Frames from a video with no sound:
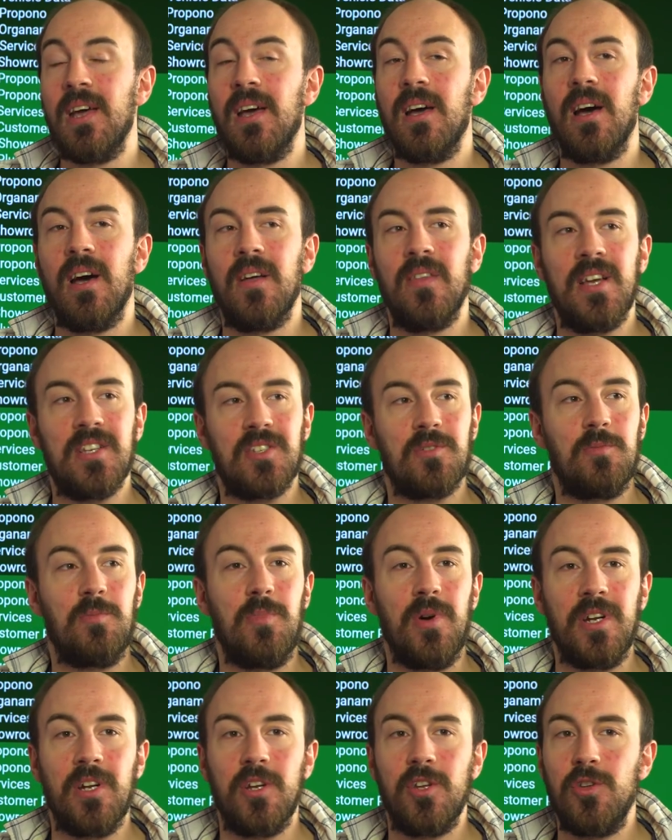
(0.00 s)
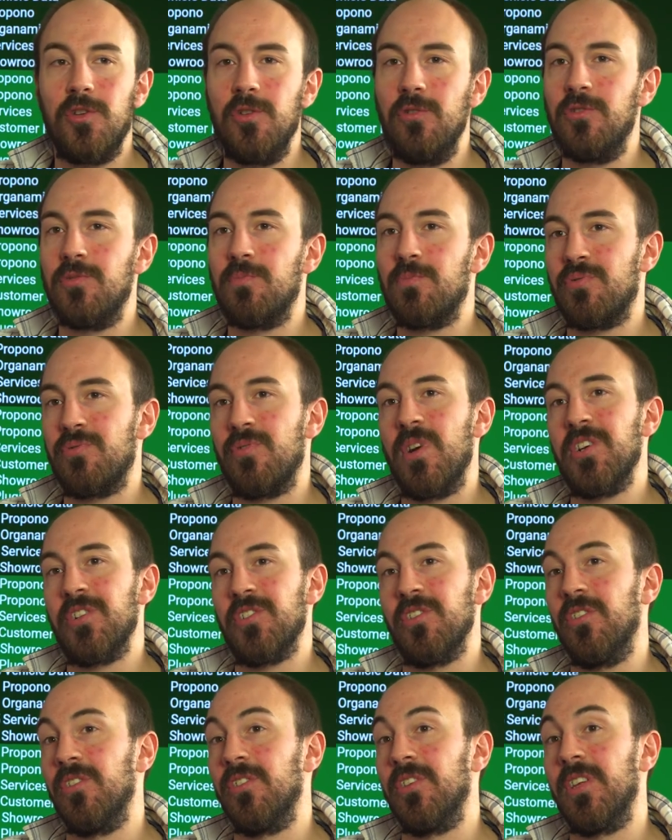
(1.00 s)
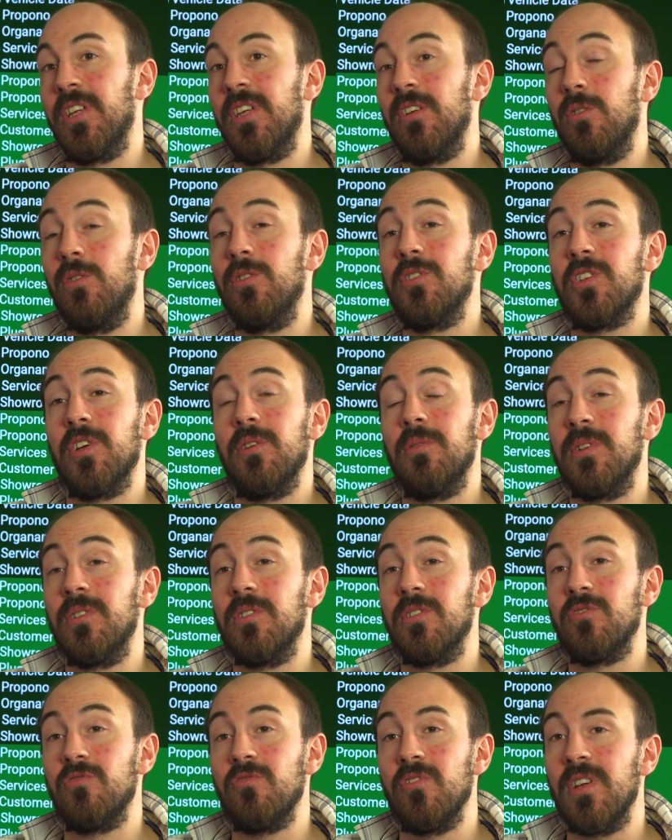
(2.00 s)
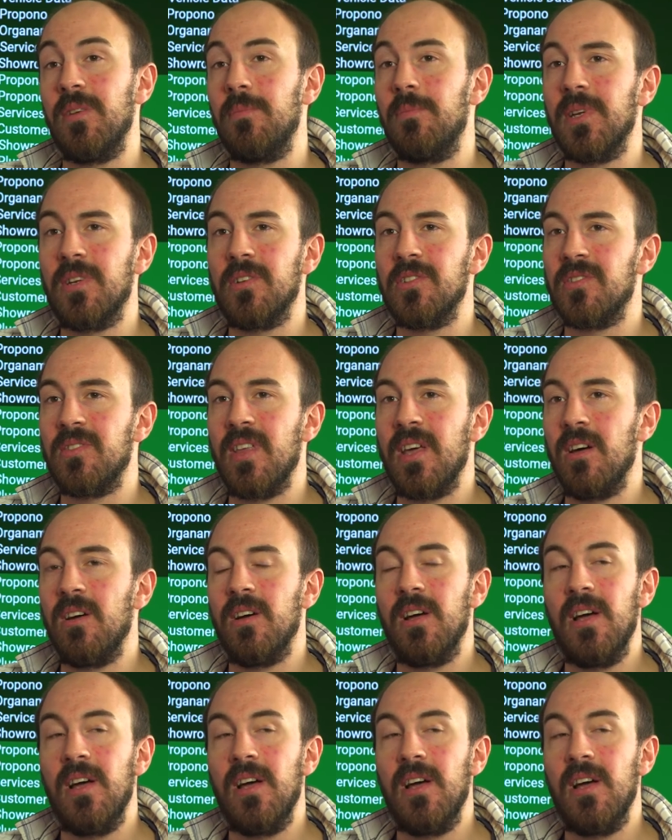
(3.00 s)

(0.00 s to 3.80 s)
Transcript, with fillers: And that's putting a huge pressure on the auto industry because they are